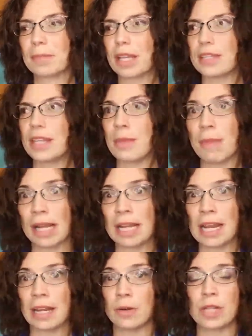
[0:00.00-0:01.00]
See, the Mighty
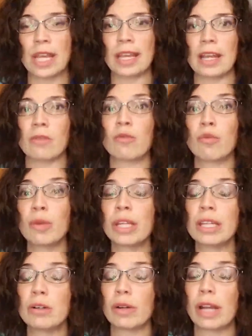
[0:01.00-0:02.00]
Nano tank had a
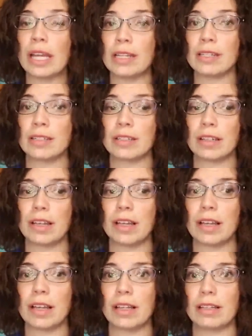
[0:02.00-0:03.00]
really great
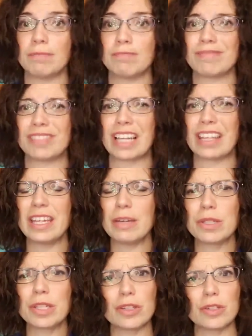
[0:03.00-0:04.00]
I think it
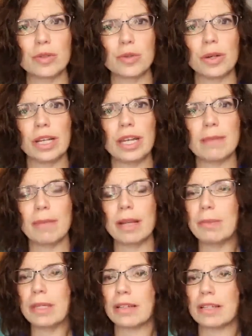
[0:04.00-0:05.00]
was a story, it might
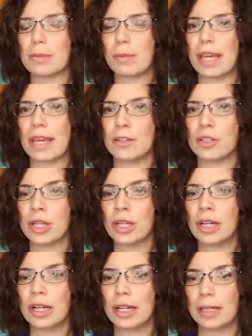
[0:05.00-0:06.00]
be on his page,
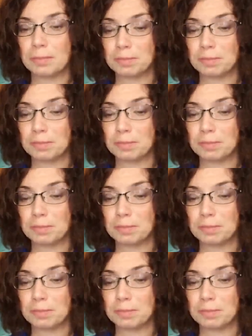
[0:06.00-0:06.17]
a